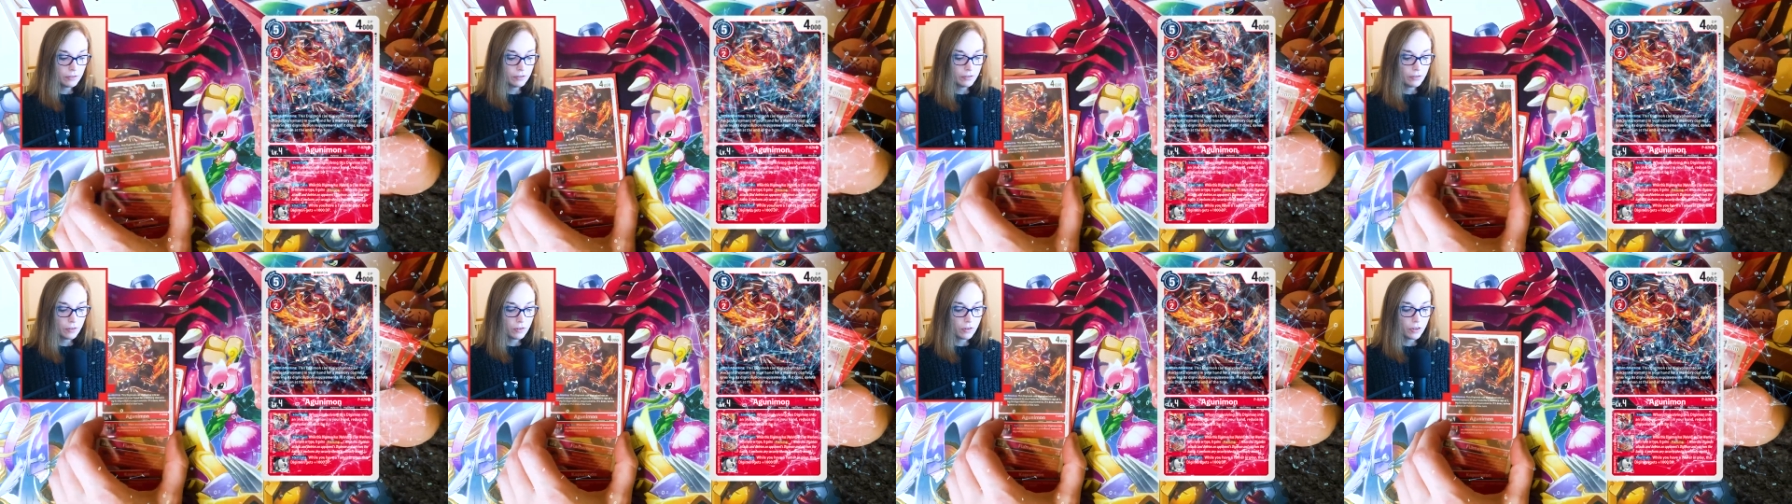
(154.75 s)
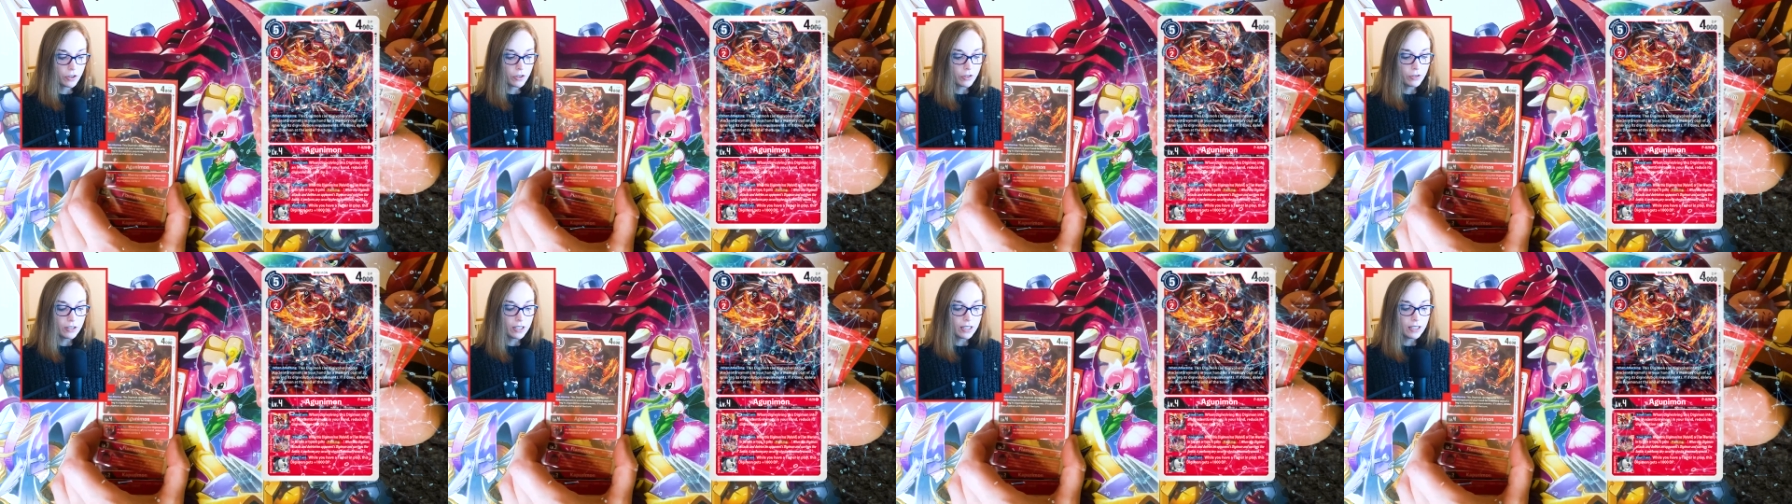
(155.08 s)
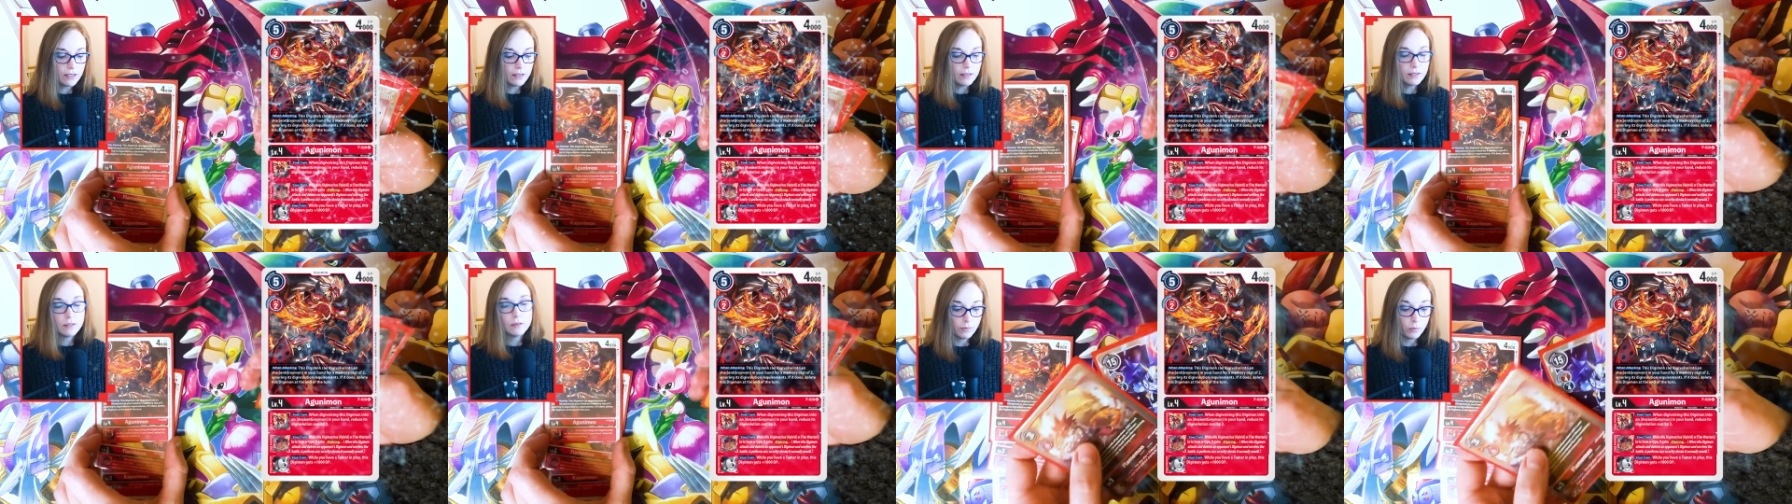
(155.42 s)
for a
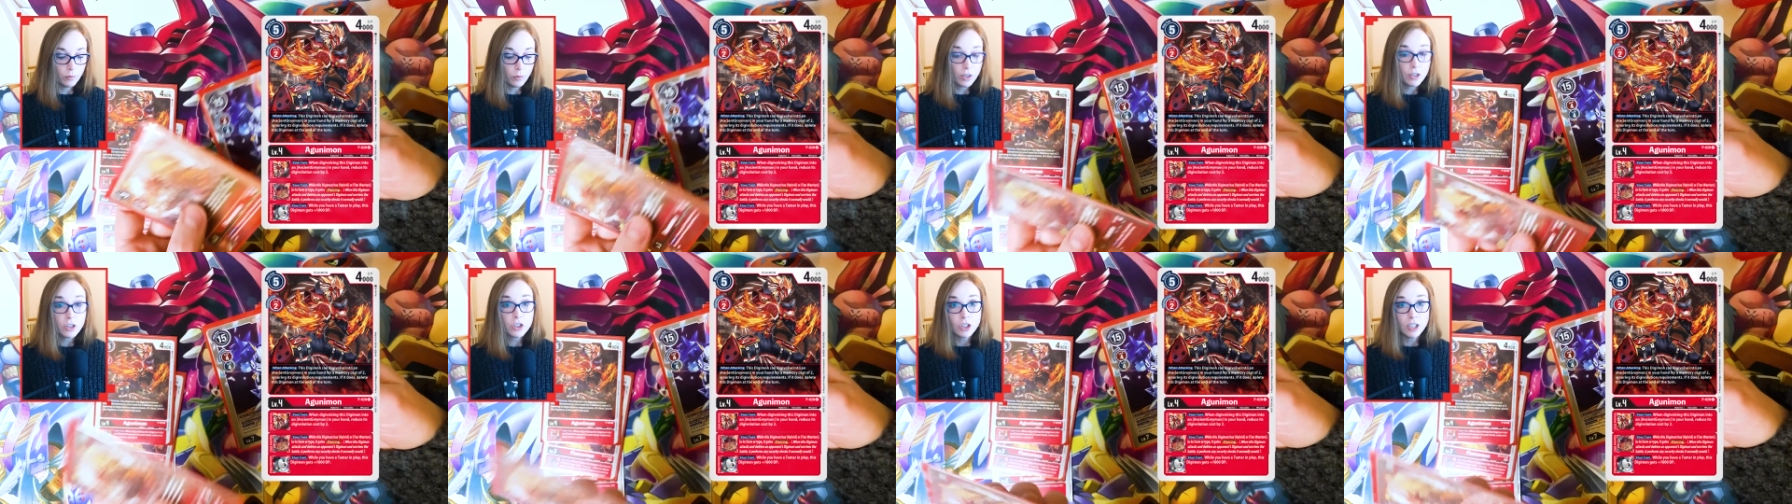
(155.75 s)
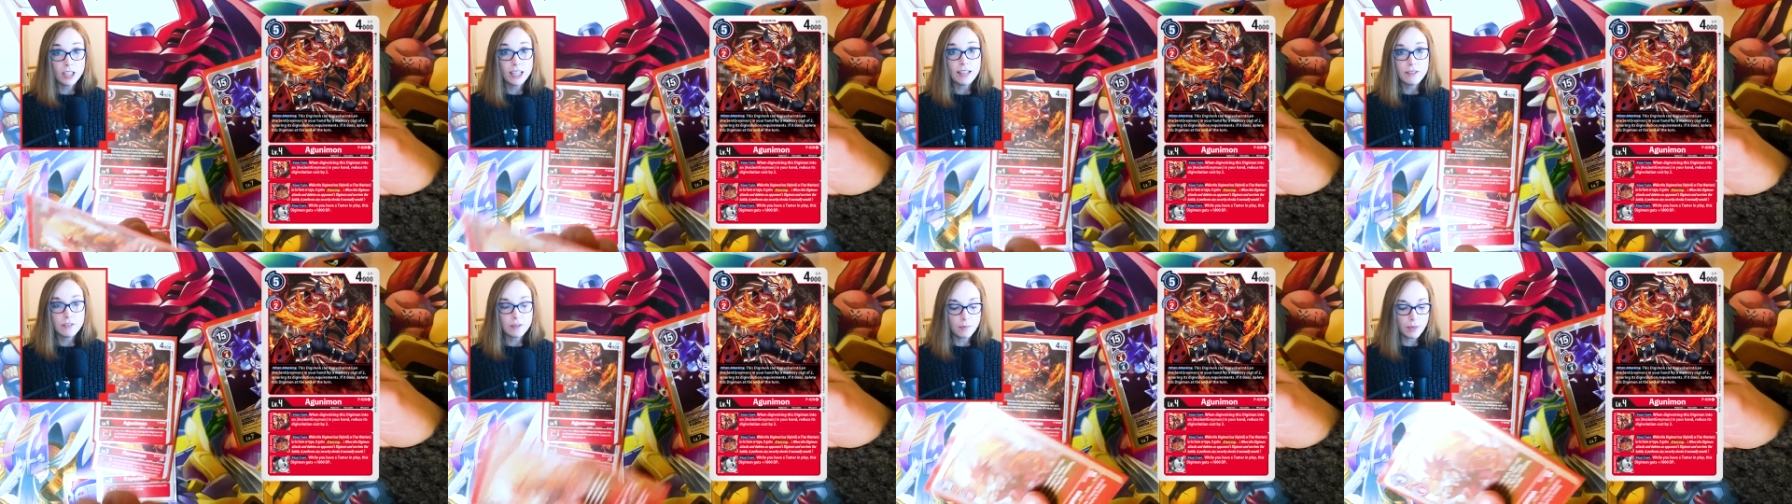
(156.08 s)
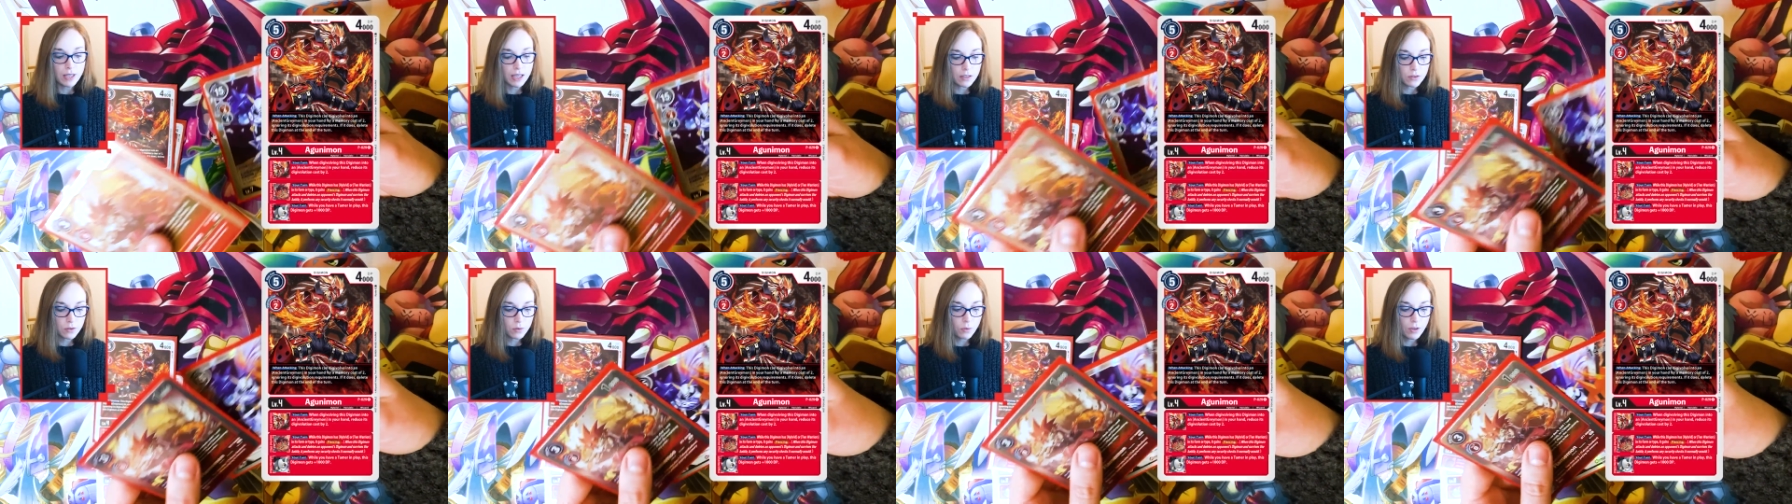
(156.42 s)
Goonie, which leaves
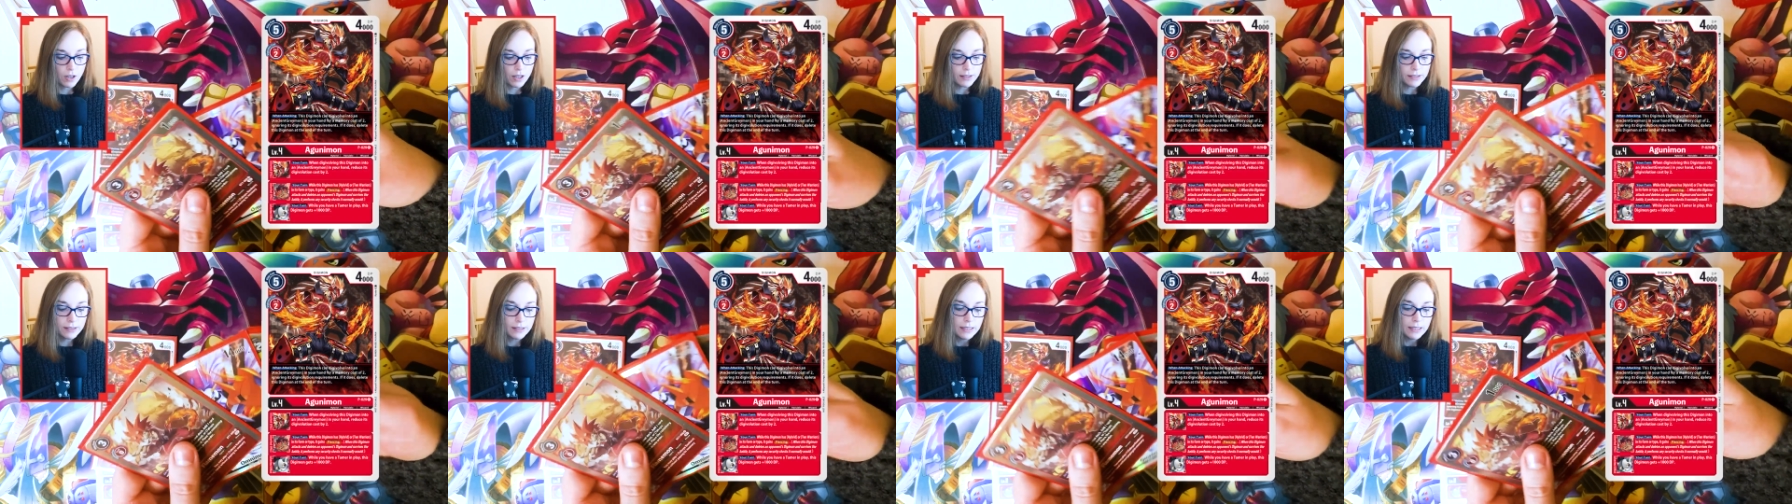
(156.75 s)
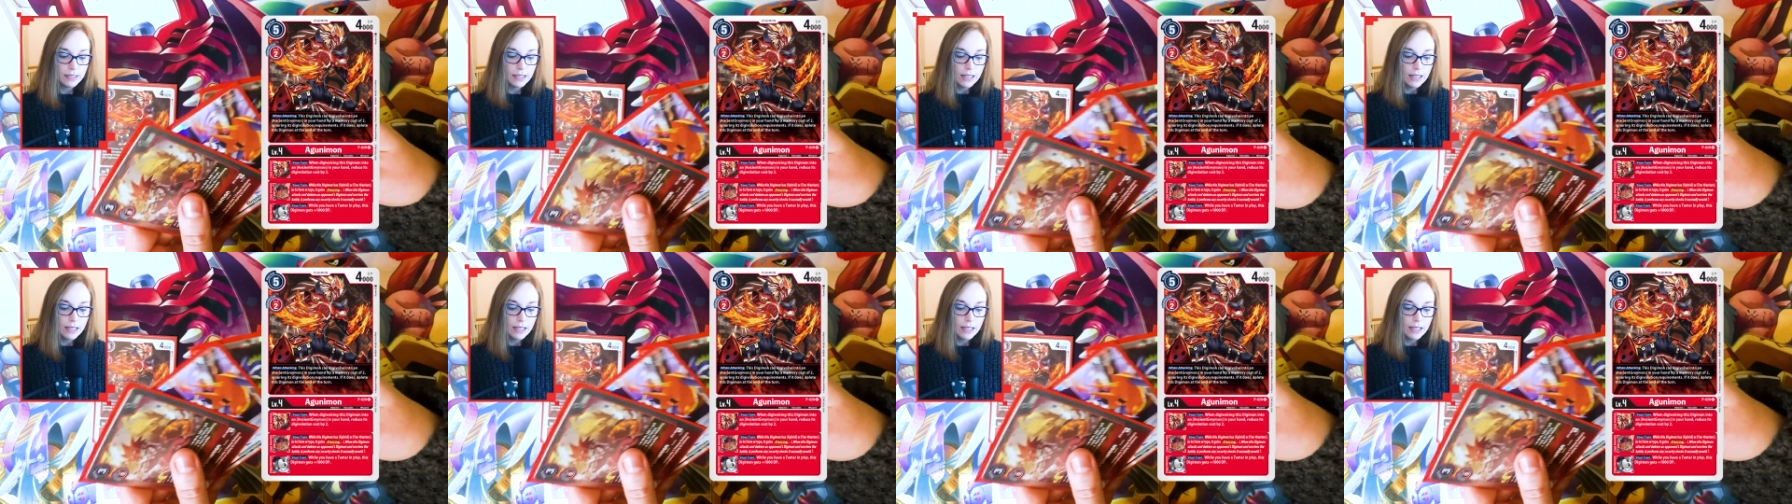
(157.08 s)
me at 1.